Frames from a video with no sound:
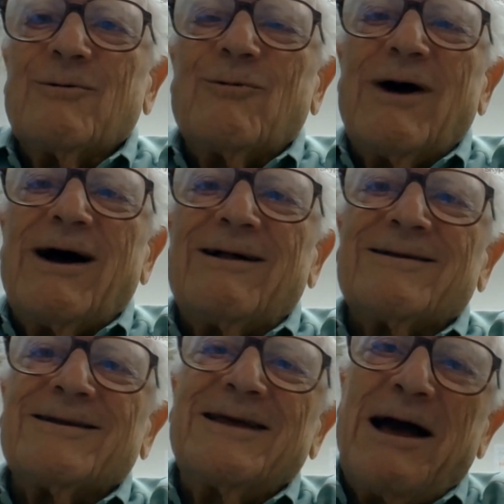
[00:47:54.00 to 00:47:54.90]

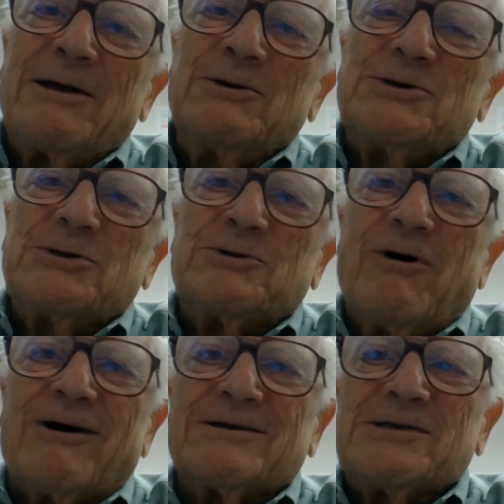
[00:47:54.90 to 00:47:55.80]
Well, yeah, you should
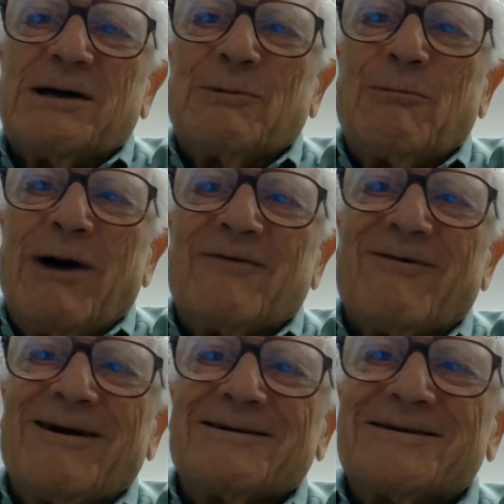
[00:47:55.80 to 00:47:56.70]
talk to some of my
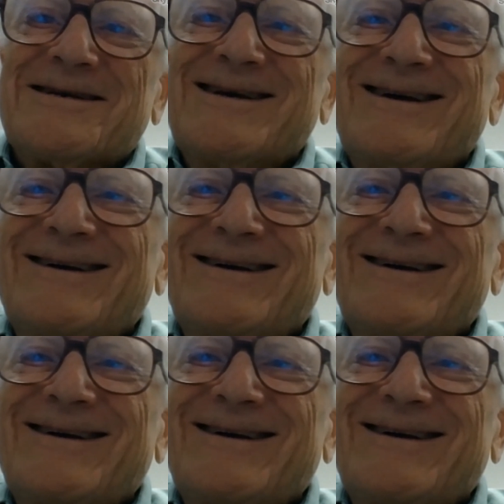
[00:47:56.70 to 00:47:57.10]
friends.